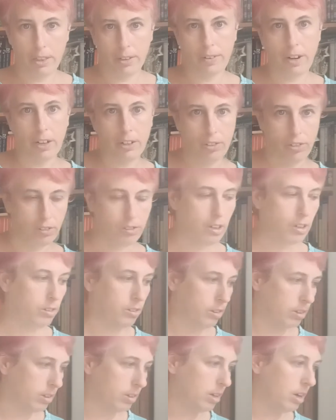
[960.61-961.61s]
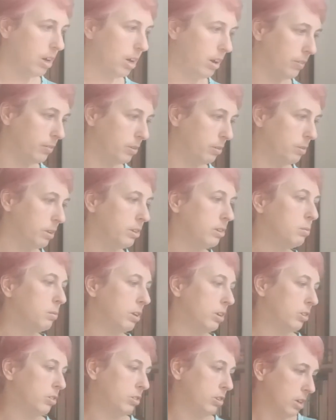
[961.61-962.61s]
actions he took afterwards,
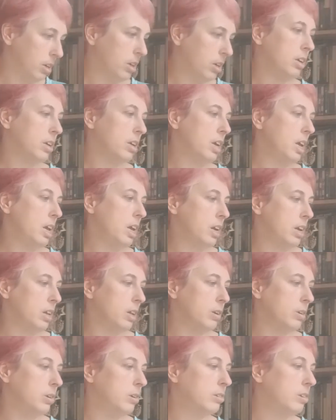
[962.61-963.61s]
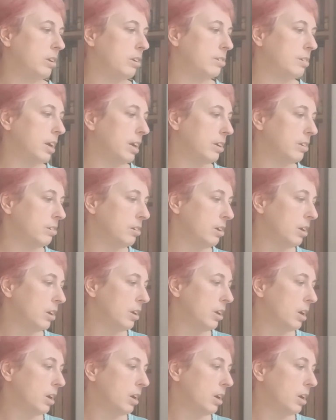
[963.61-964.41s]
which include, he says,